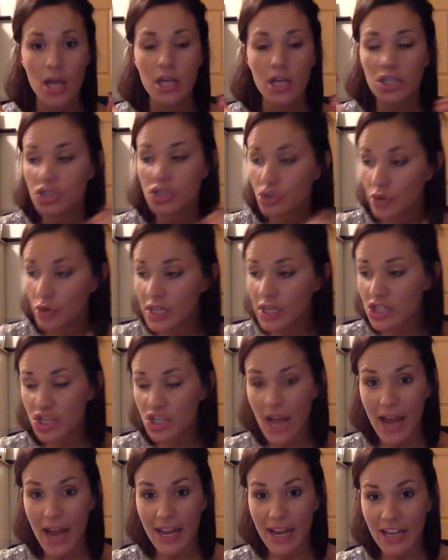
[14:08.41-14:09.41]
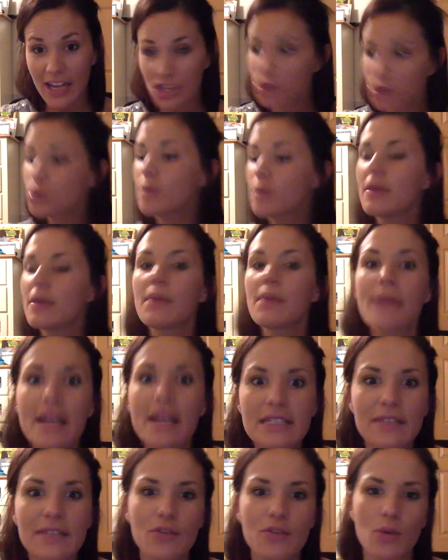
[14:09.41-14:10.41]
Screenshot it. You would be
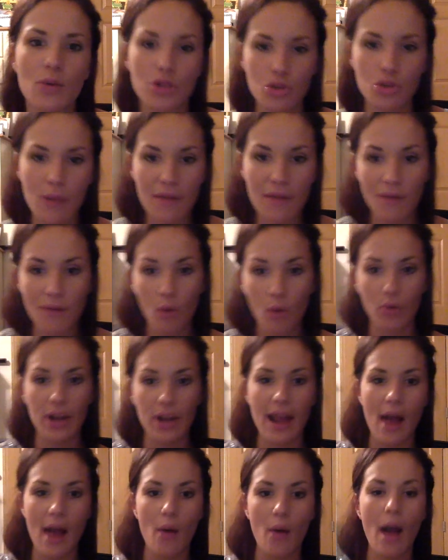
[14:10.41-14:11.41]
amazed if you went through my phone right now